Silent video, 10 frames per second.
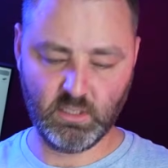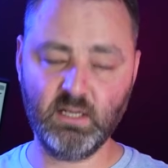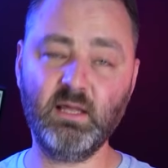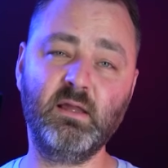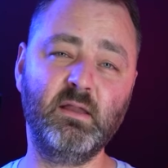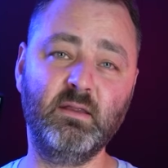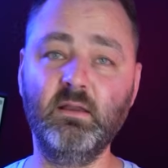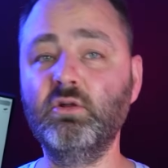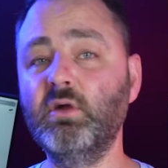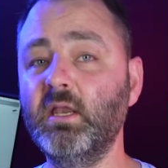Like I
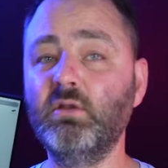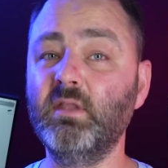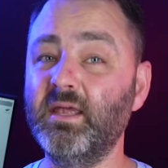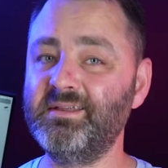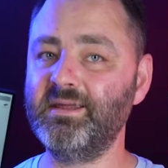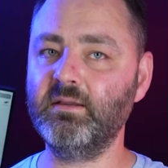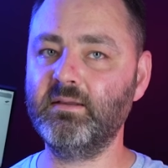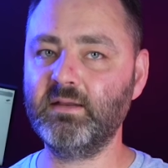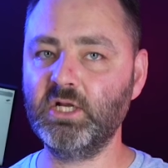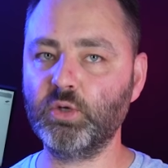said, to get to that second
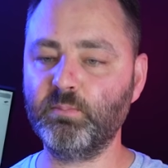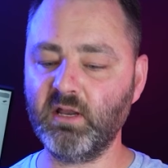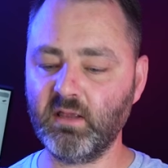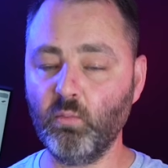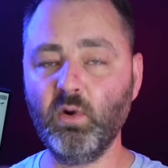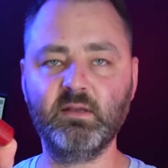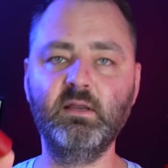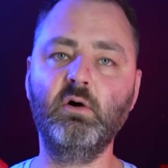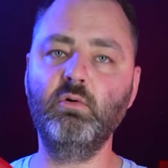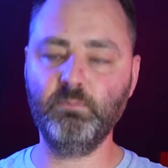stage of braking. Whereas
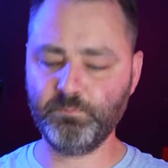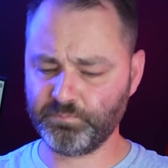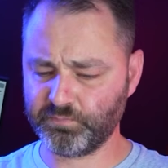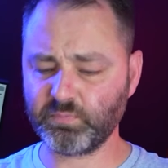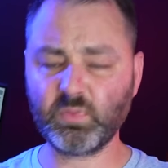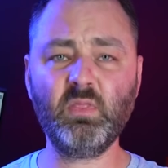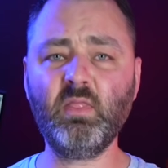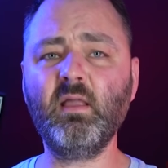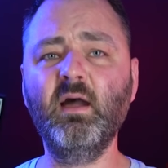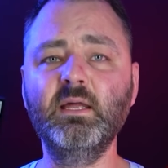now,
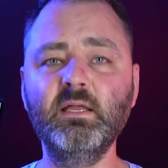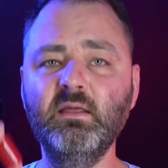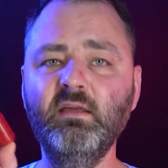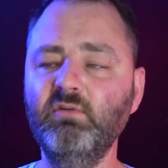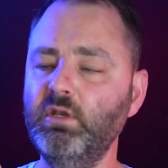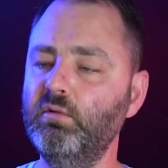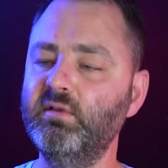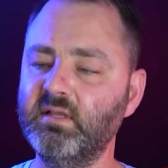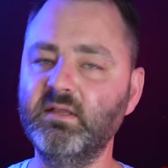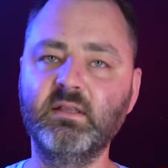I can even
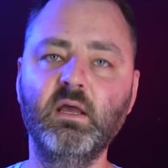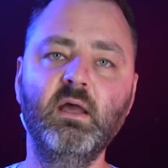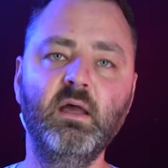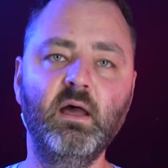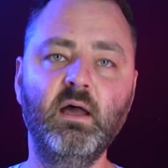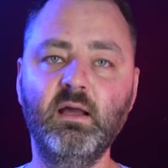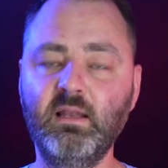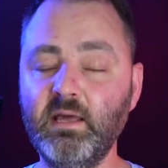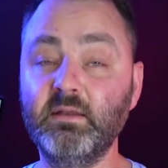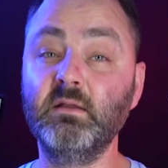use this
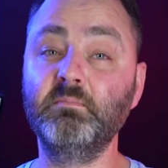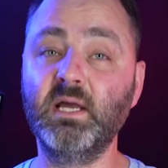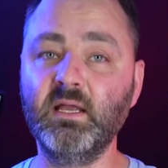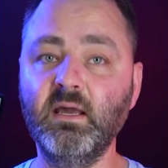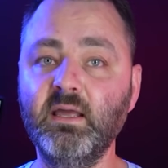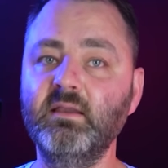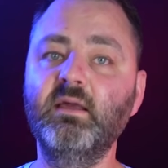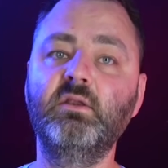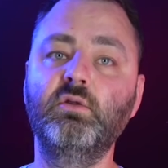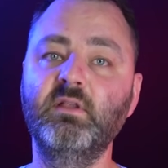elastomer and I can
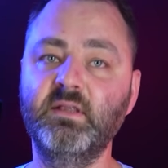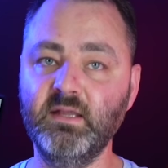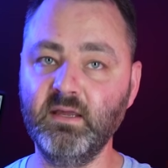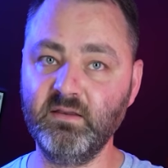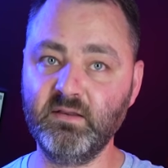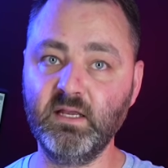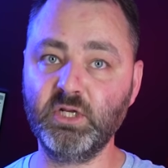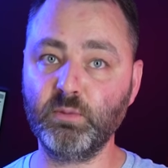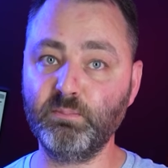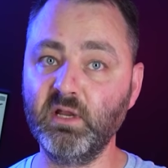get to the second
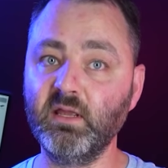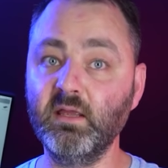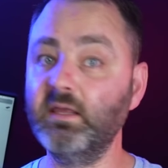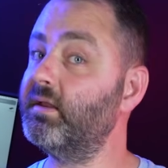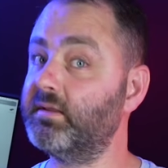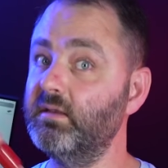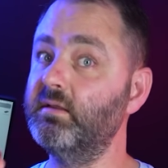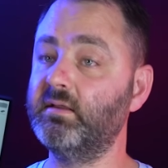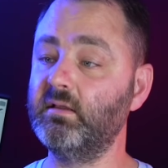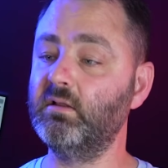stage of braking. Yes, it
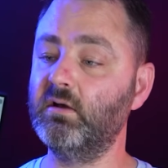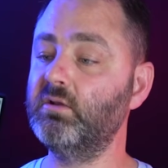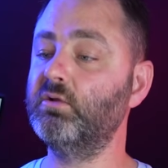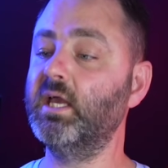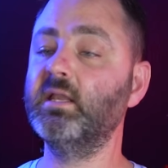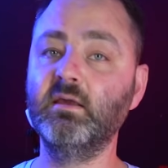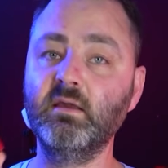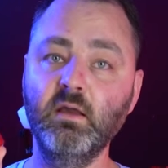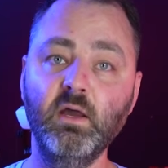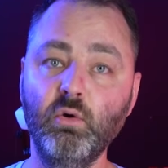is still hard to get
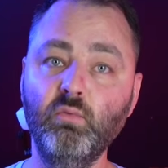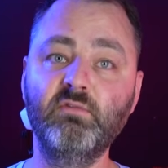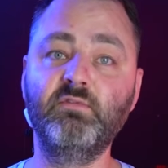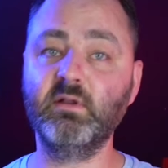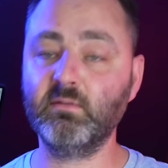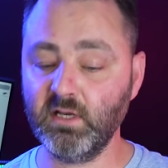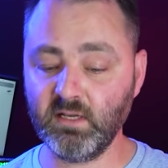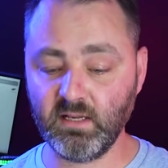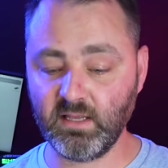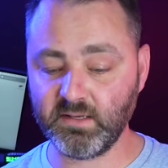there with this
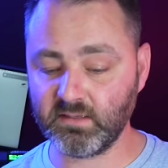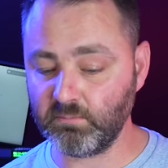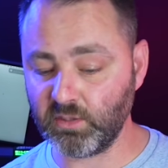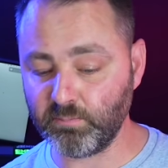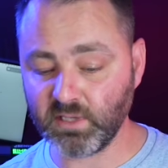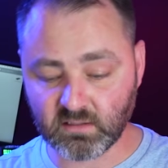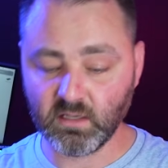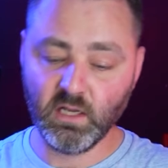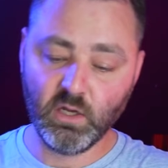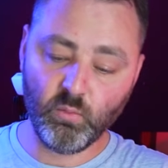red elastomer, but
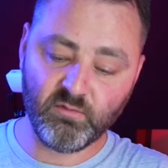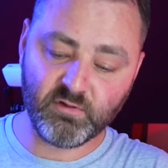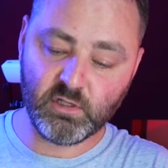with a